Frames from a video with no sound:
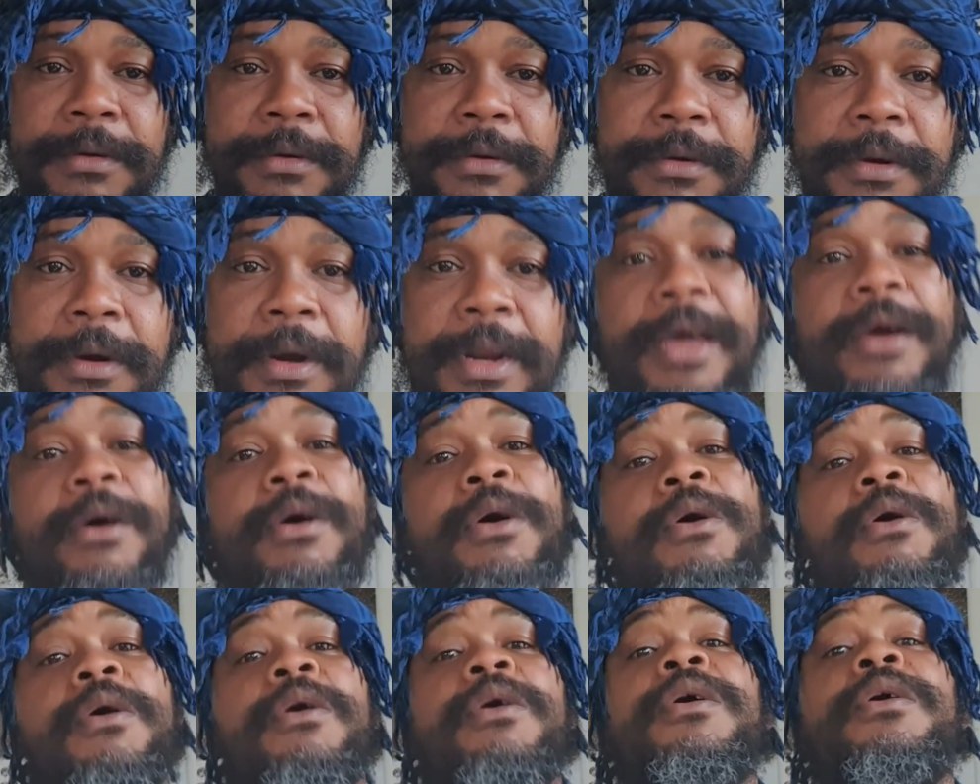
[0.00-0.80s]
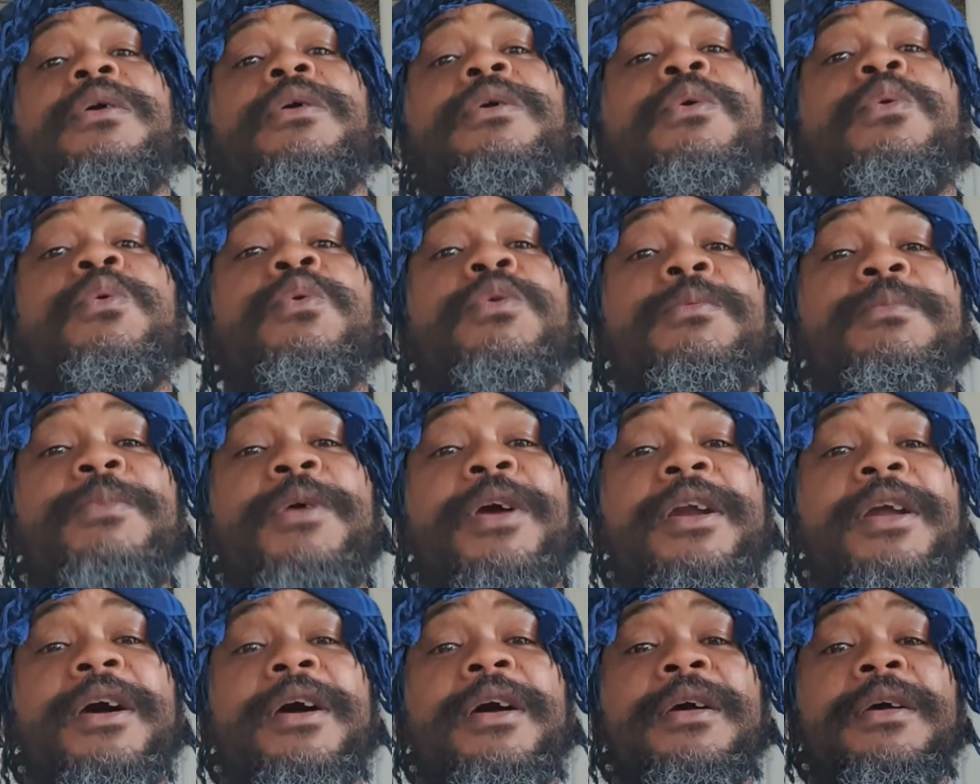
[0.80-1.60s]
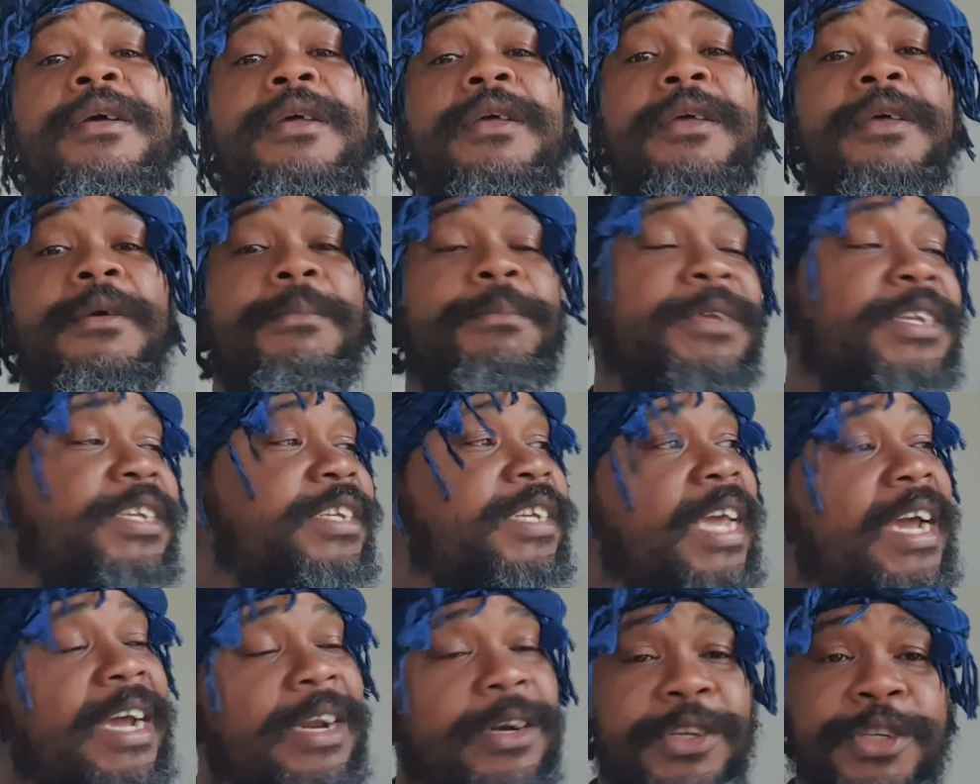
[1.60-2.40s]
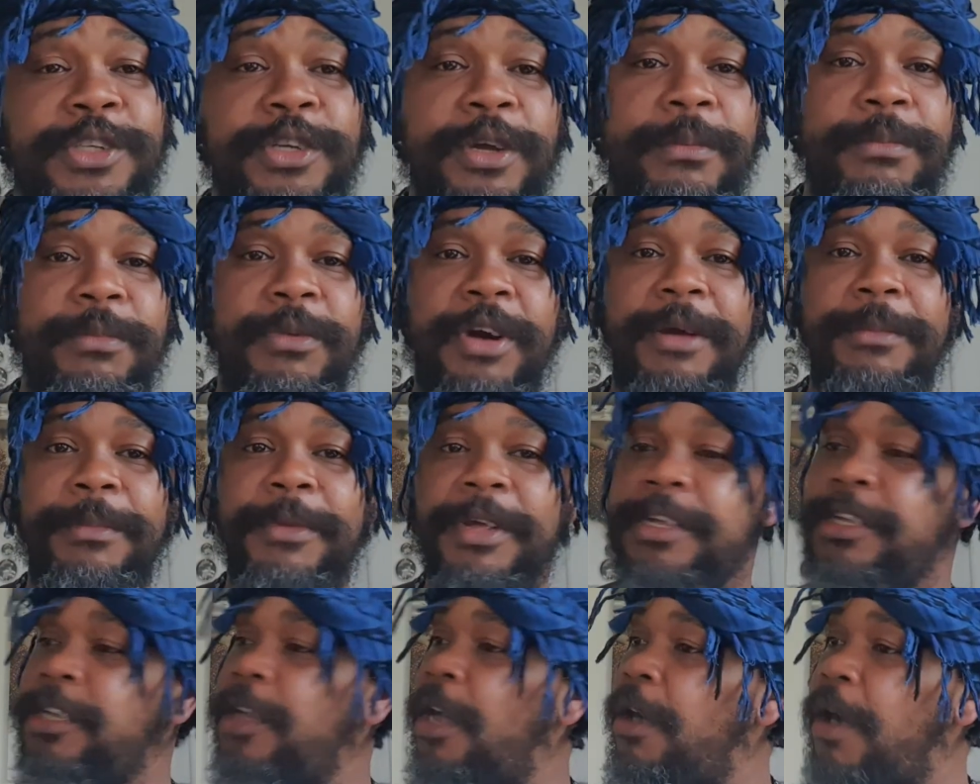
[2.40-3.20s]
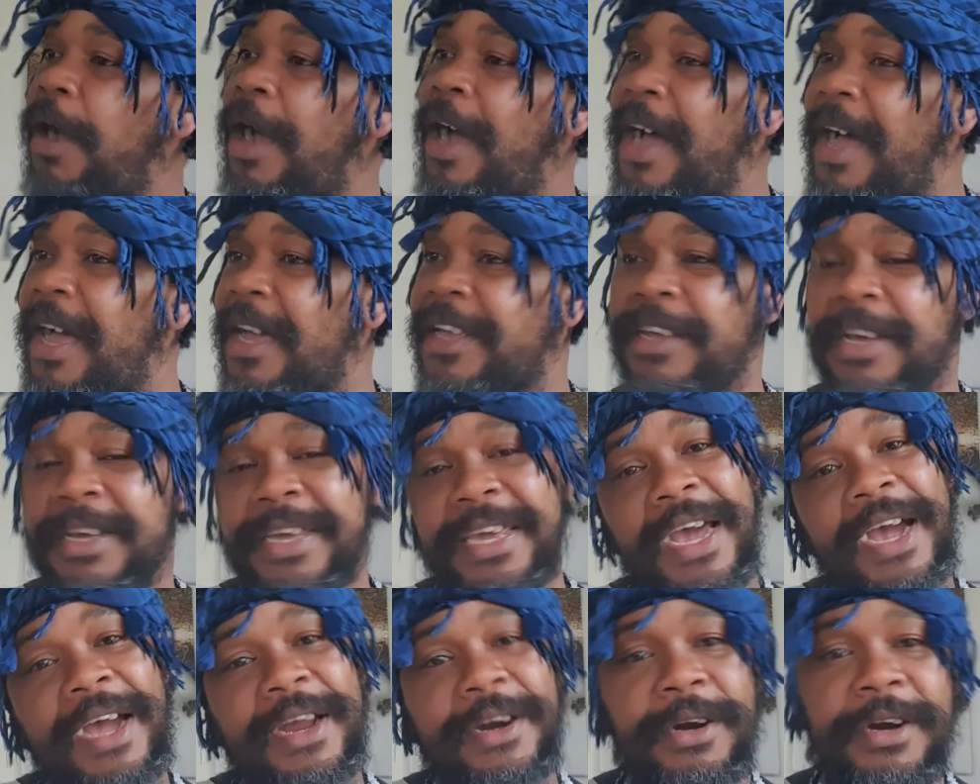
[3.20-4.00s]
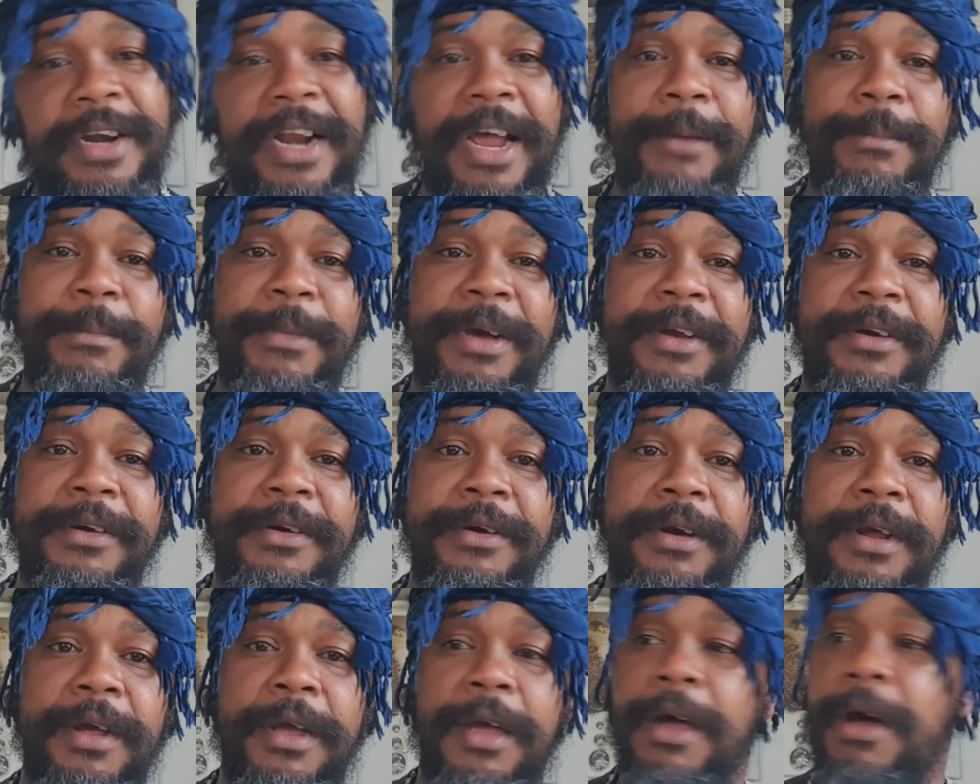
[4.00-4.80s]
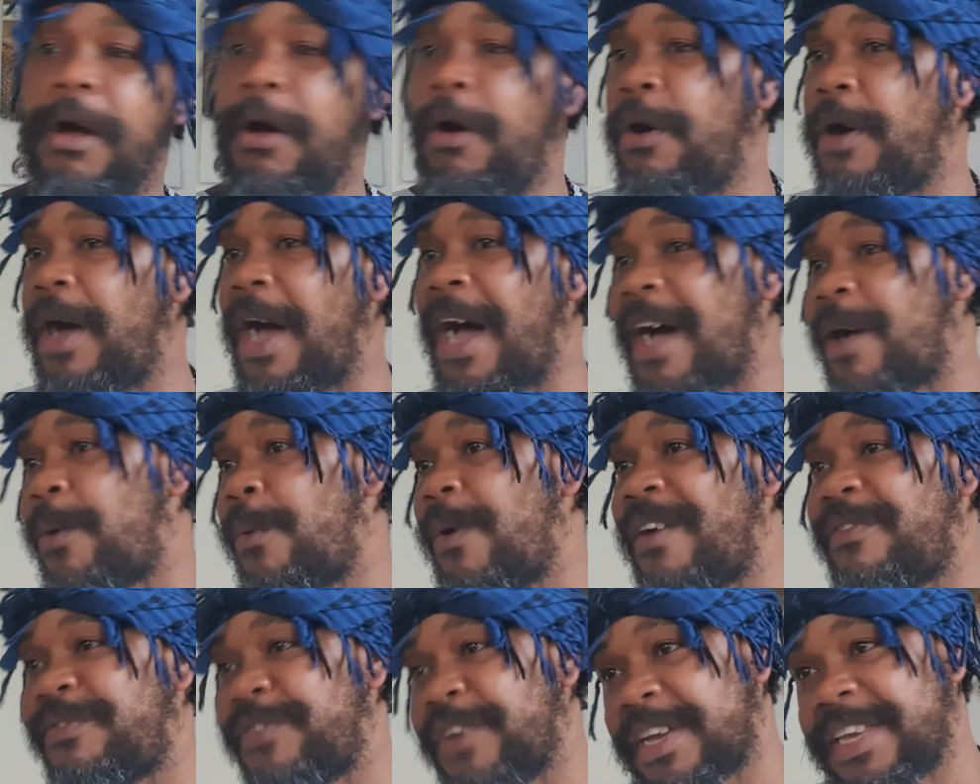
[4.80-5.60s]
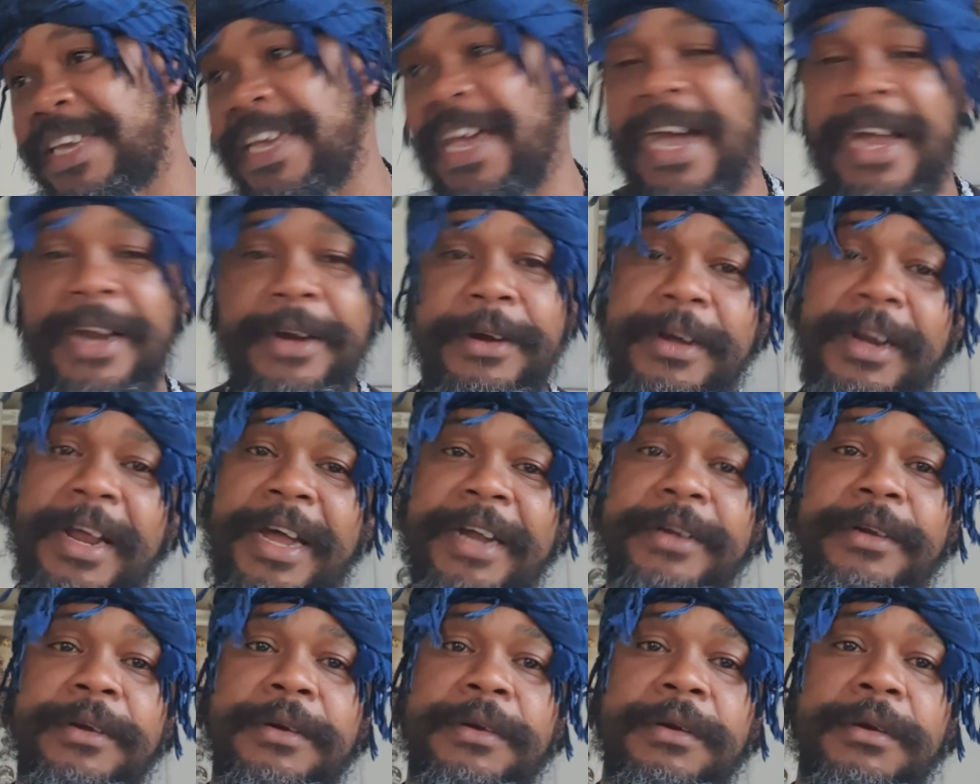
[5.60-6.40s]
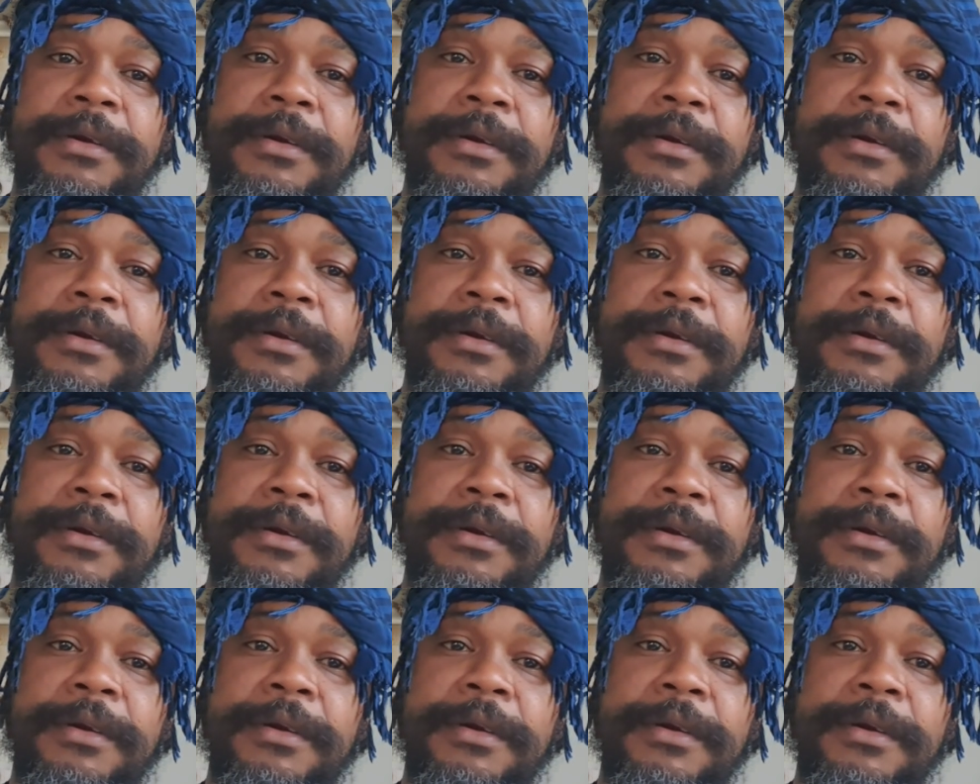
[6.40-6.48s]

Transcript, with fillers: I'm like, oh, cool, brother. Me see I do something wrong, man. Yo, Ark, you can't do that, man. Oh, Aquaf, you can't do that.